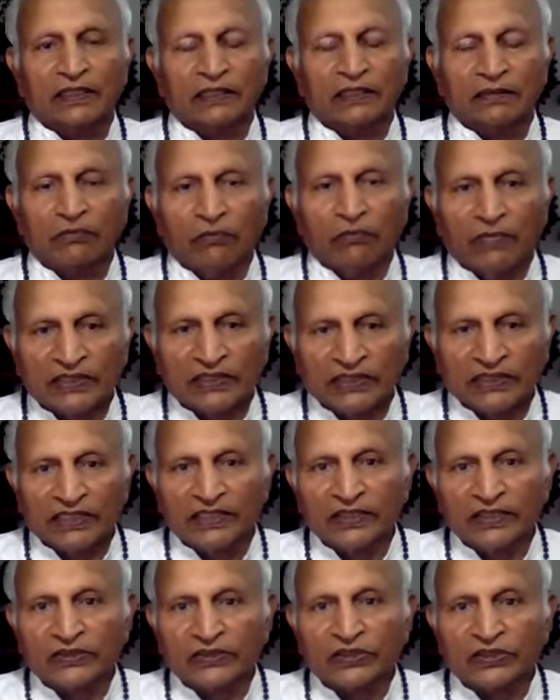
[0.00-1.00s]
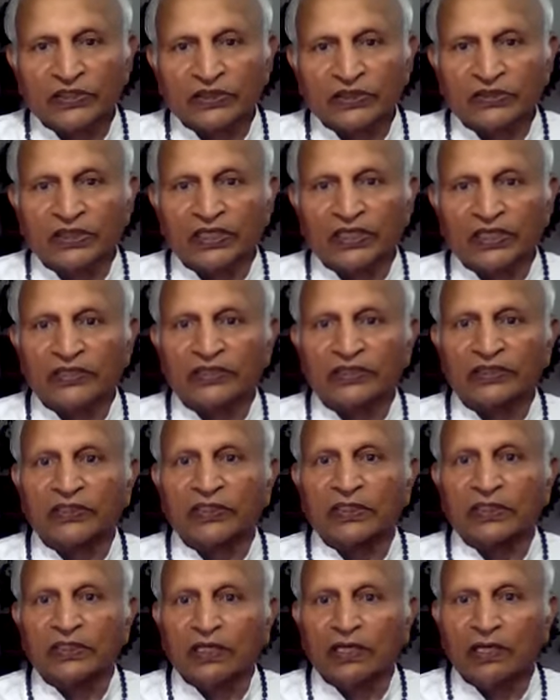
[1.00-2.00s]
material success
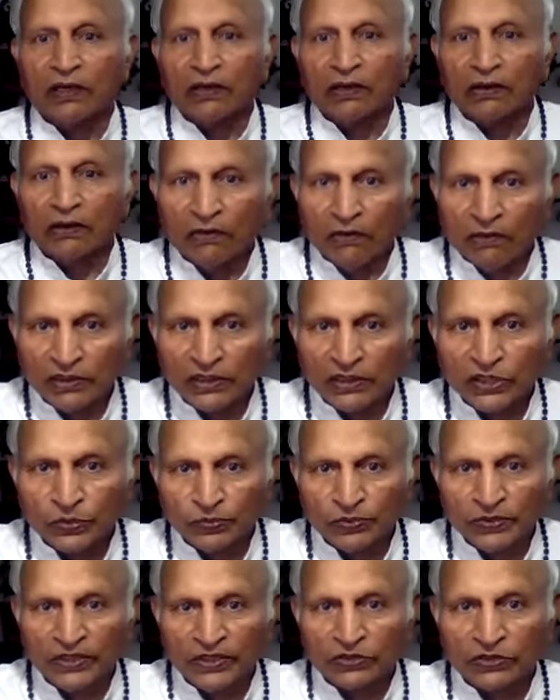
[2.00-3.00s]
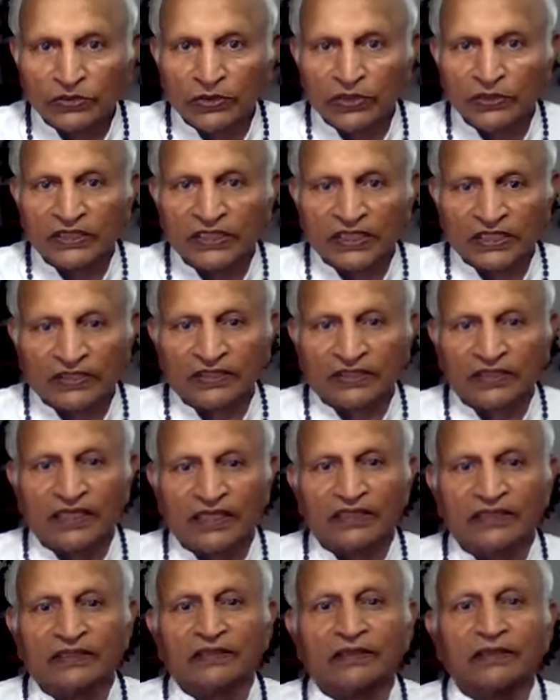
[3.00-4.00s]
or spiritual
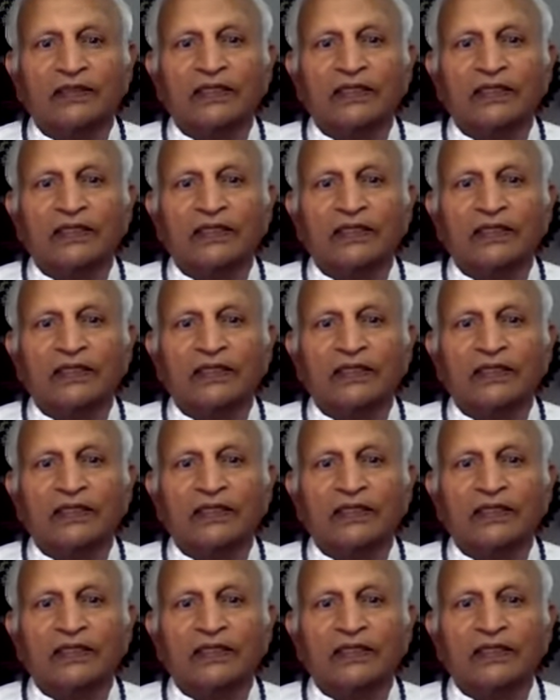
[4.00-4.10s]
success,